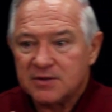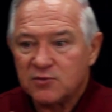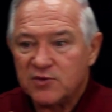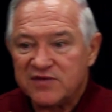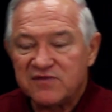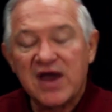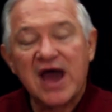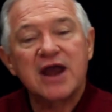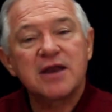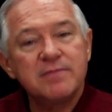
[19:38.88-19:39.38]

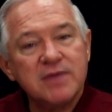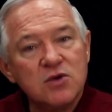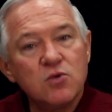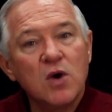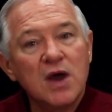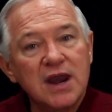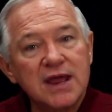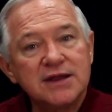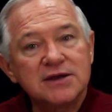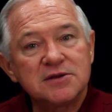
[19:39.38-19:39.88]
we've got to be
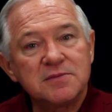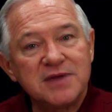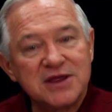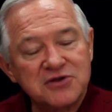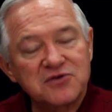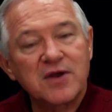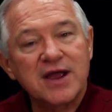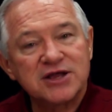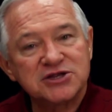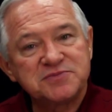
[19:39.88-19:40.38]
willing to be
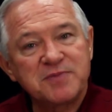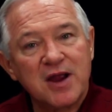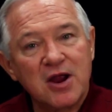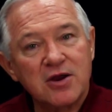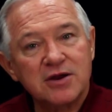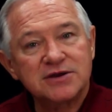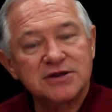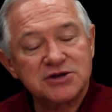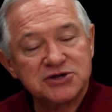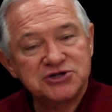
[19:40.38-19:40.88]

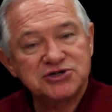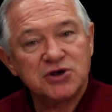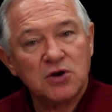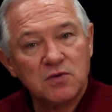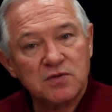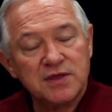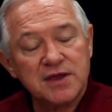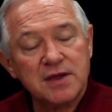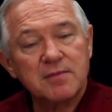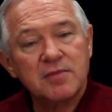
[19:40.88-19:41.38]
transparent and to
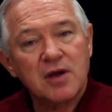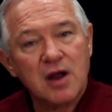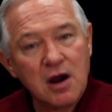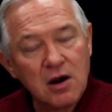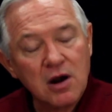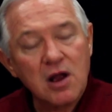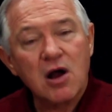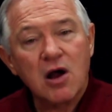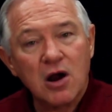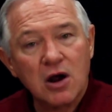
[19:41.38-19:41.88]
show them
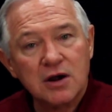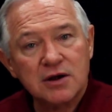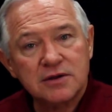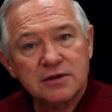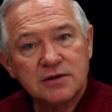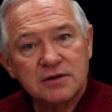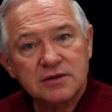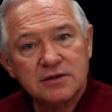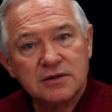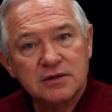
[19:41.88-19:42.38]
our heart.
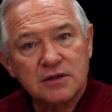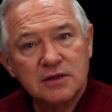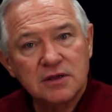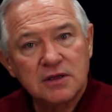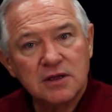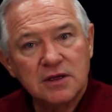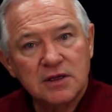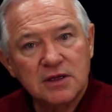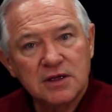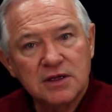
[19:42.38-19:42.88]

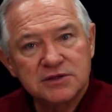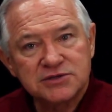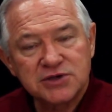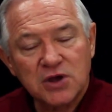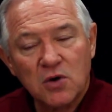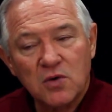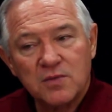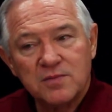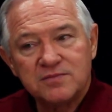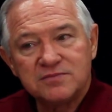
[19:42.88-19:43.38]

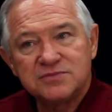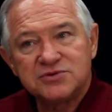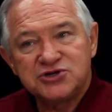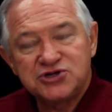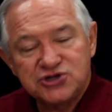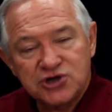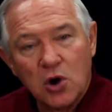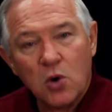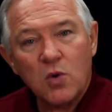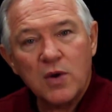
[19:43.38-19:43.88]
So
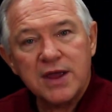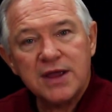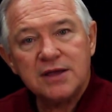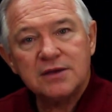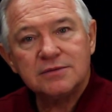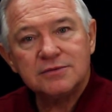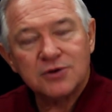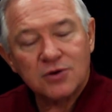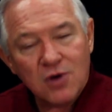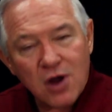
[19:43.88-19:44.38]

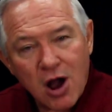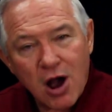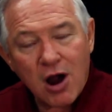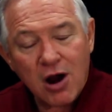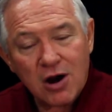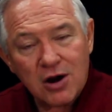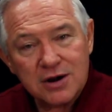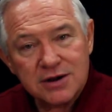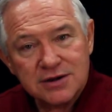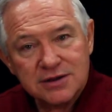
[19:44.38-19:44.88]
showing your
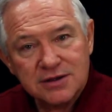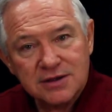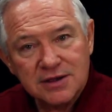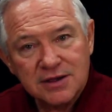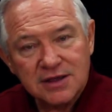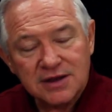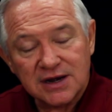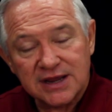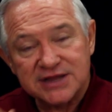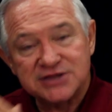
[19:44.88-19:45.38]
heart
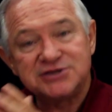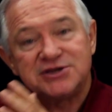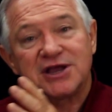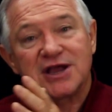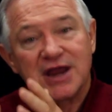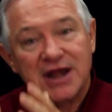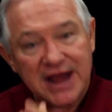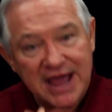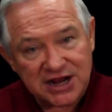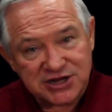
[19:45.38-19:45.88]
leads to
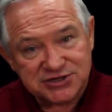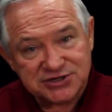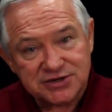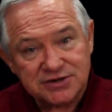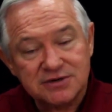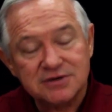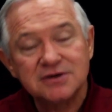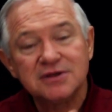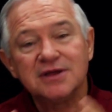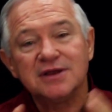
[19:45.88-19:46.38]

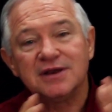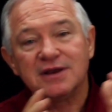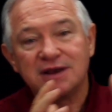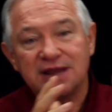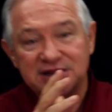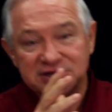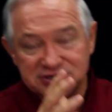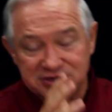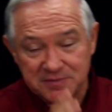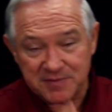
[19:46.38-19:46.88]
connection,
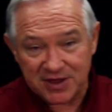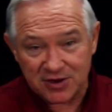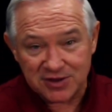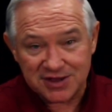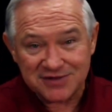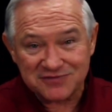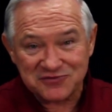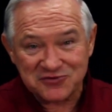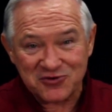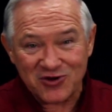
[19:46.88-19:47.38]
leads to
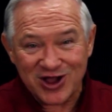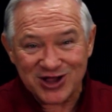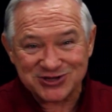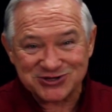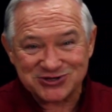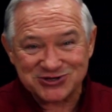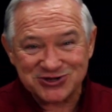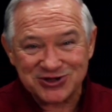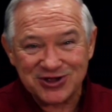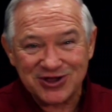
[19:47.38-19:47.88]
building of
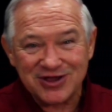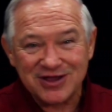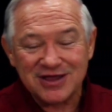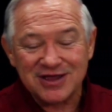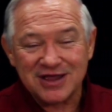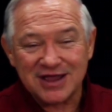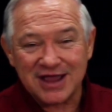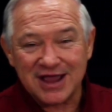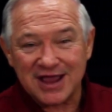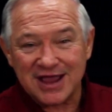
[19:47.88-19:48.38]
trust,
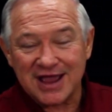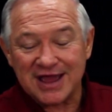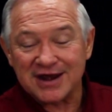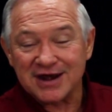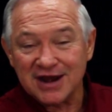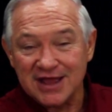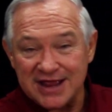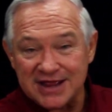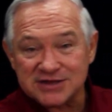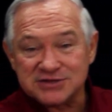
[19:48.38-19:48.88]

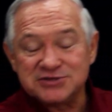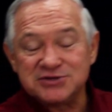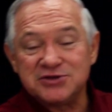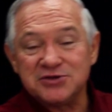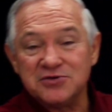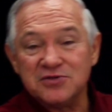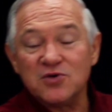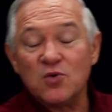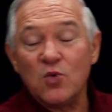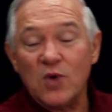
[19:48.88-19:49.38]
and leads
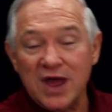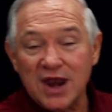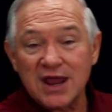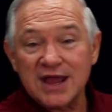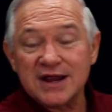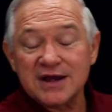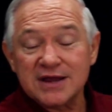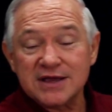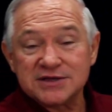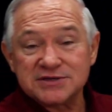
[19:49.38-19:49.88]
to the
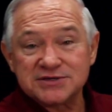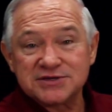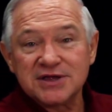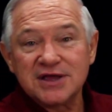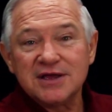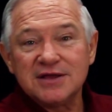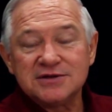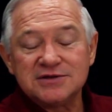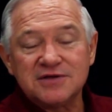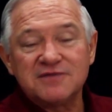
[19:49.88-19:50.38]
willingness
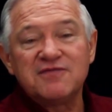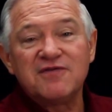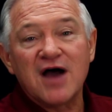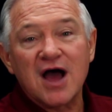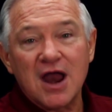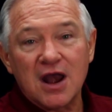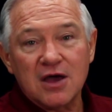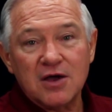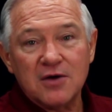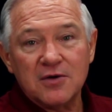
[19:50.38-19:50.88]
to
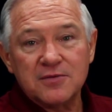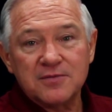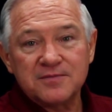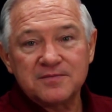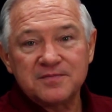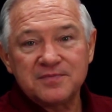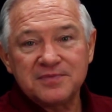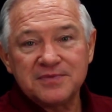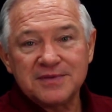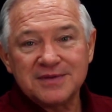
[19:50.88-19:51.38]
follow.
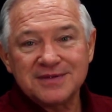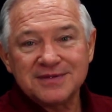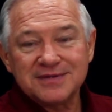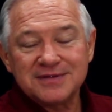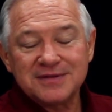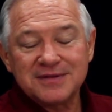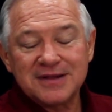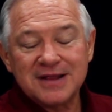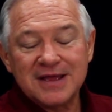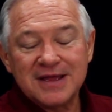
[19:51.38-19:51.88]

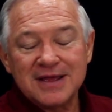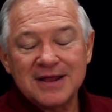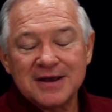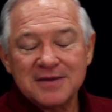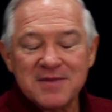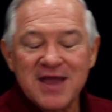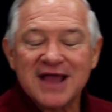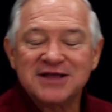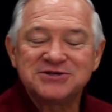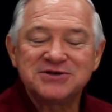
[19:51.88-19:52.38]

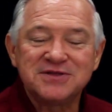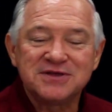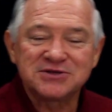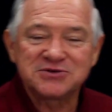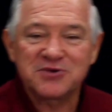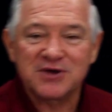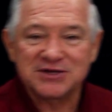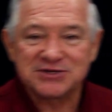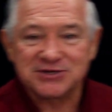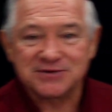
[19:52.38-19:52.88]
Let me ask you this
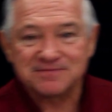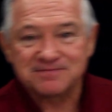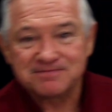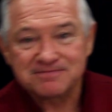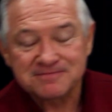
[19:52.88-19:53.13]
question.